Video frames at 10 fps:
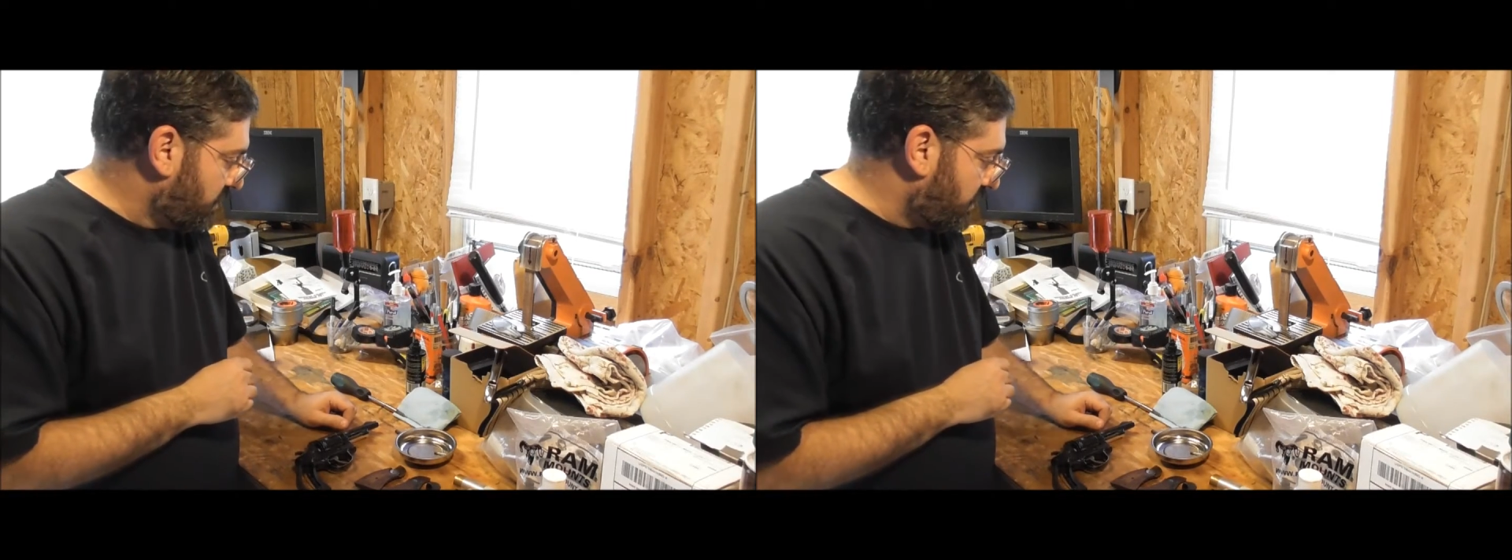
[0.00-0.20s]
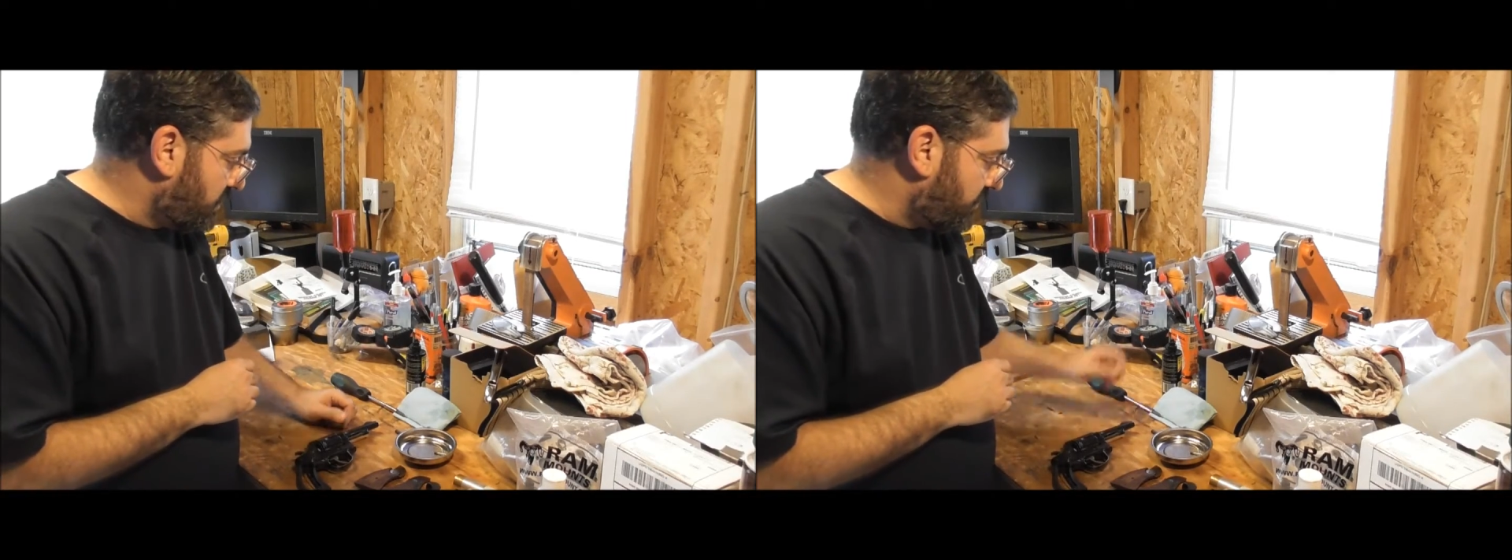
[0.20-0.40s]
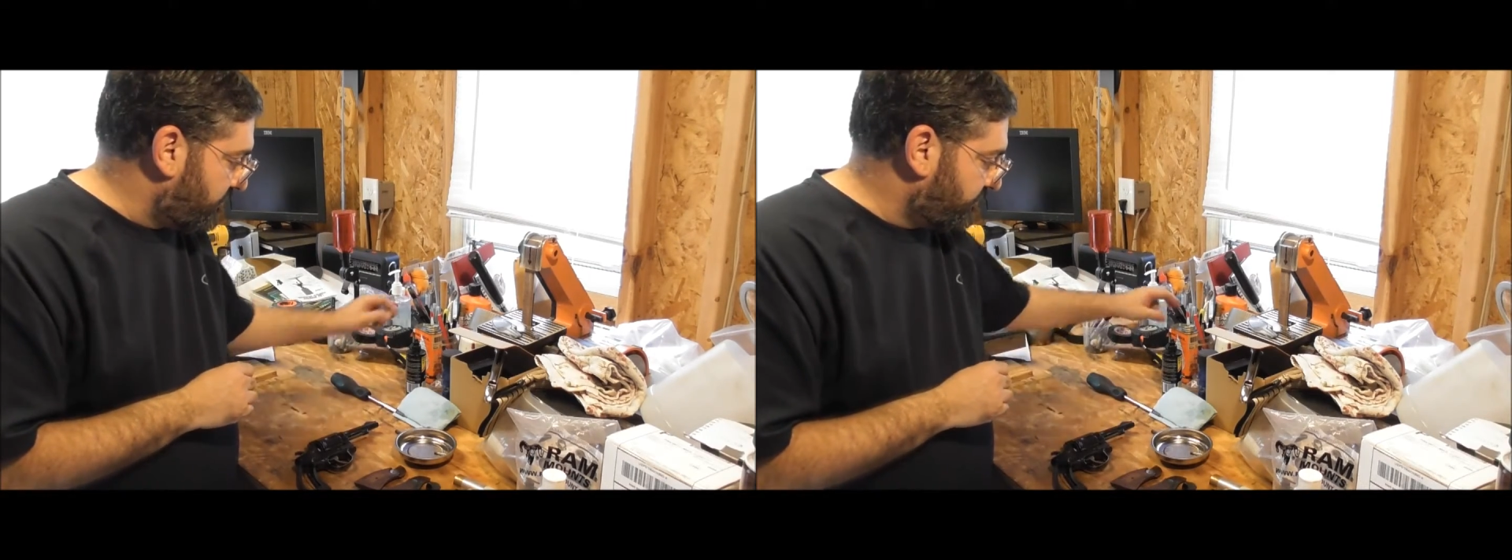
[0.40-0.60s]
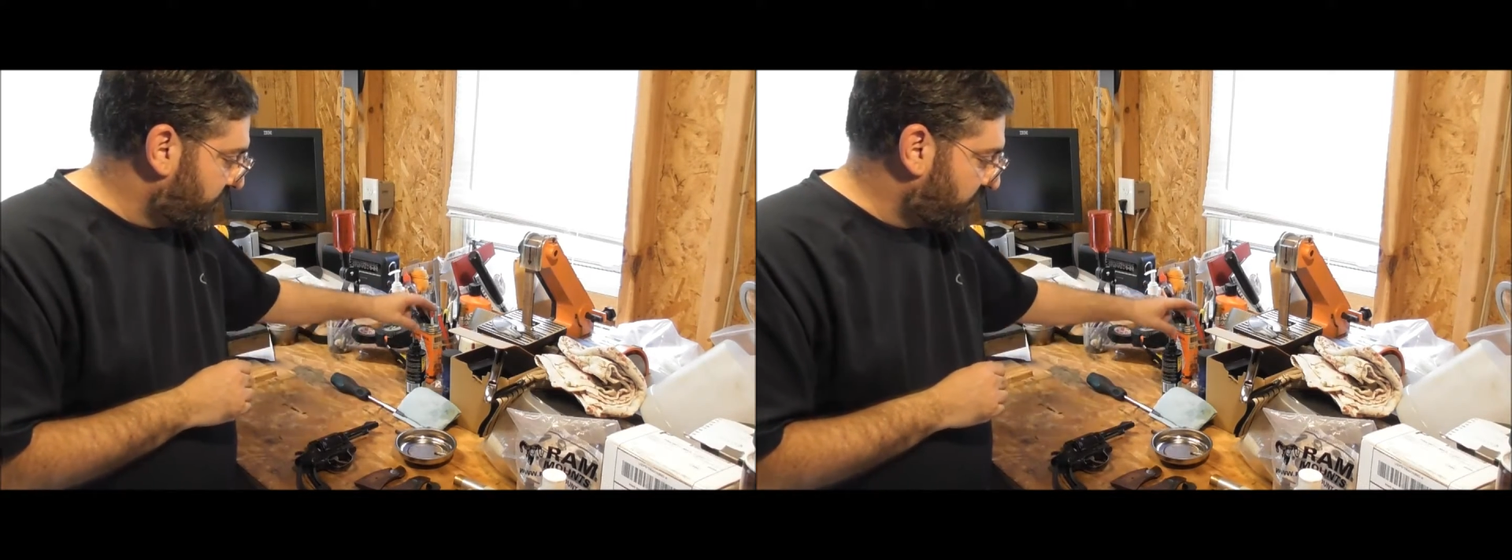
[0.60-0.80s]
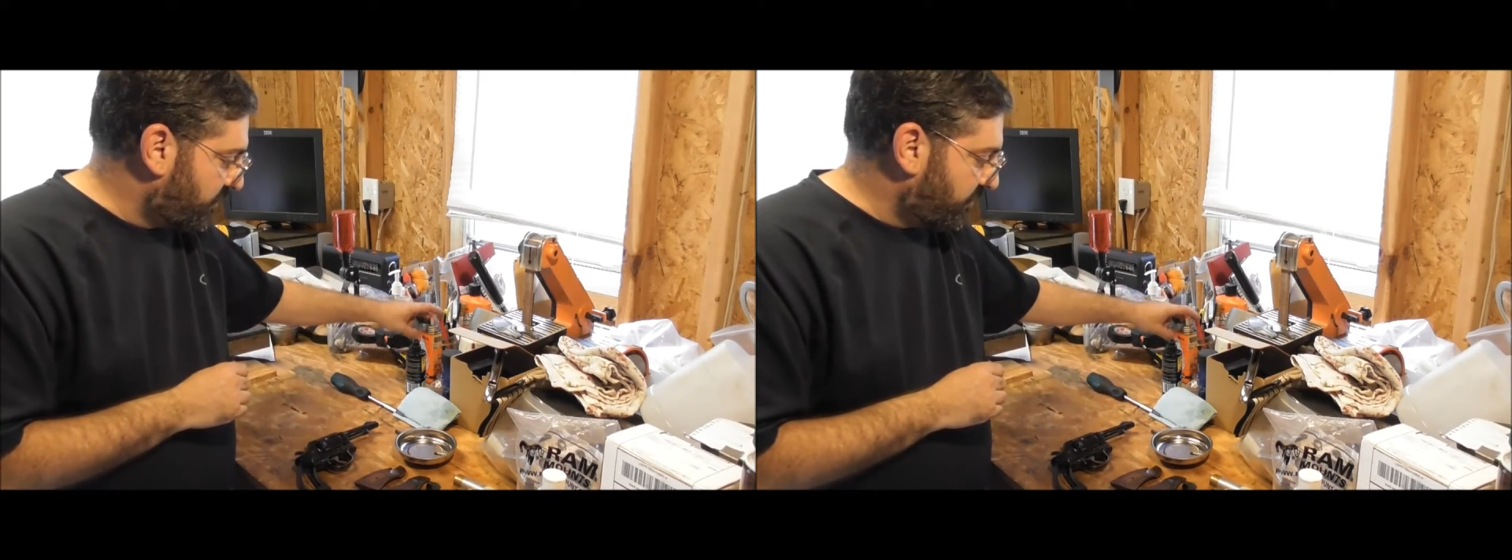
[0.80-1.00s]

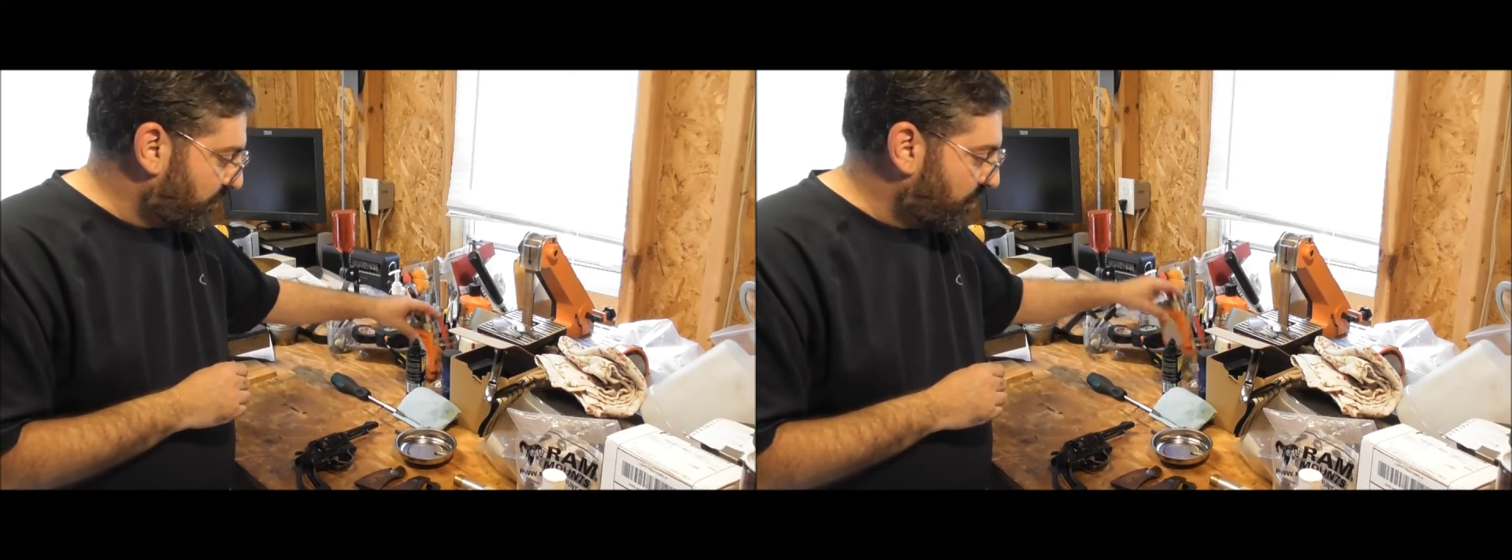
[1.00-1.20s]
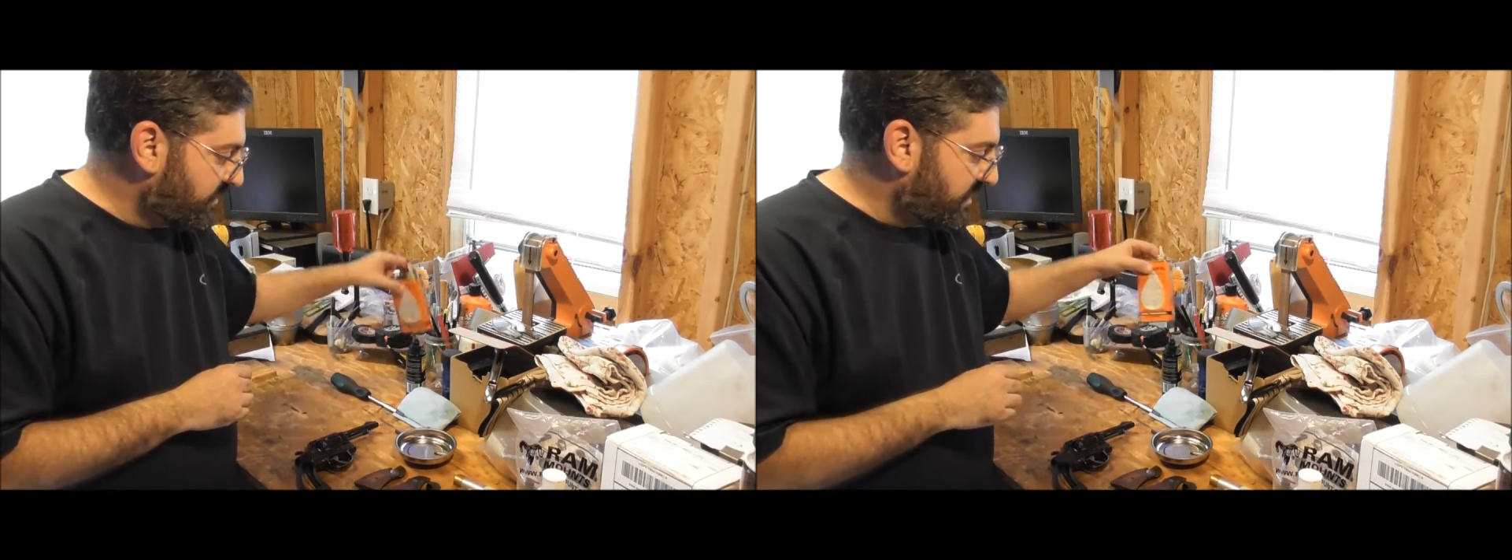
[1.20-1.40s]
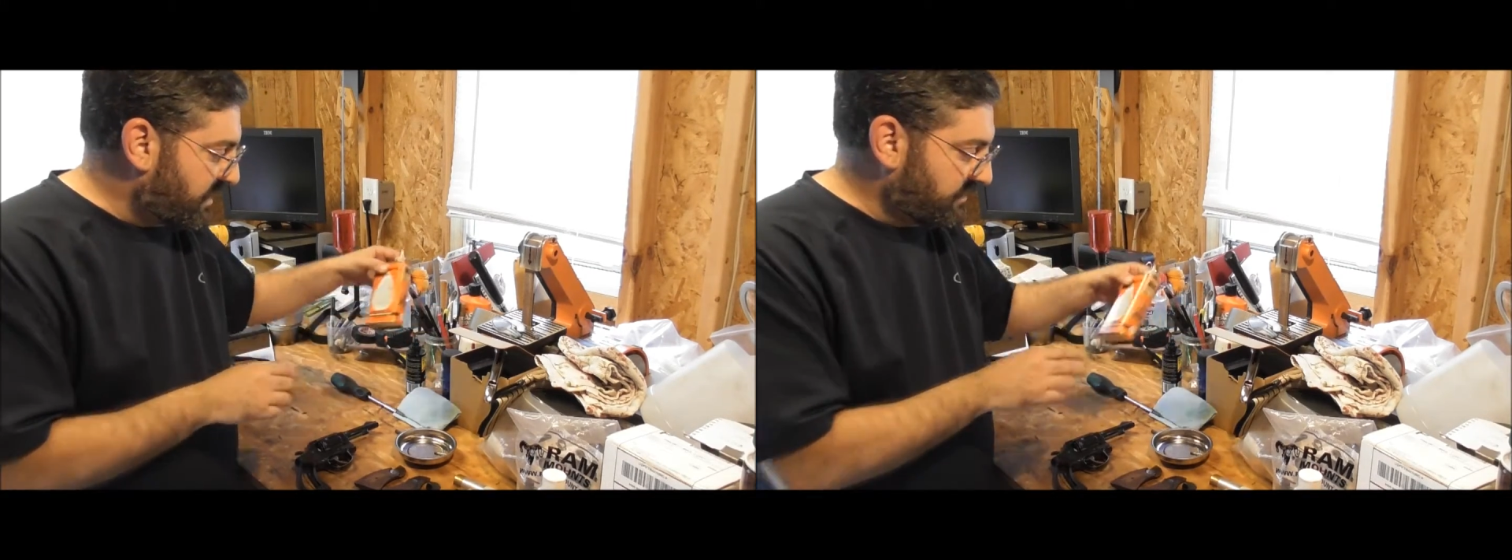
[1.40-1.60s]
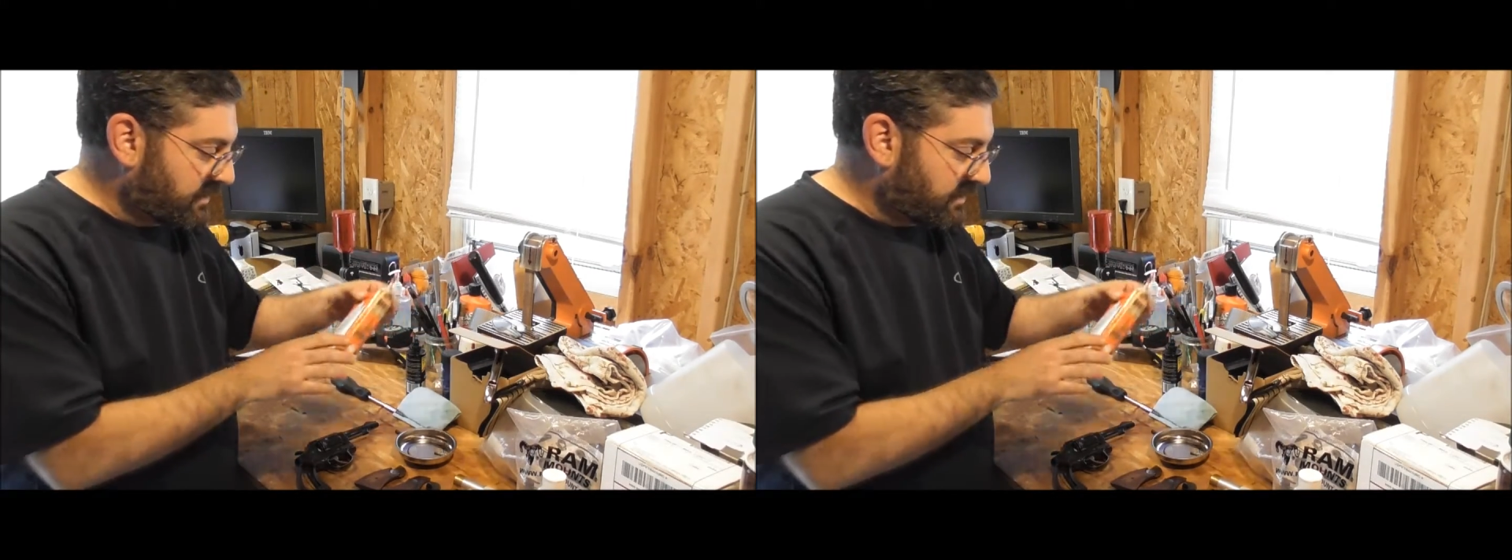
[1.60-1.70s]
The one that I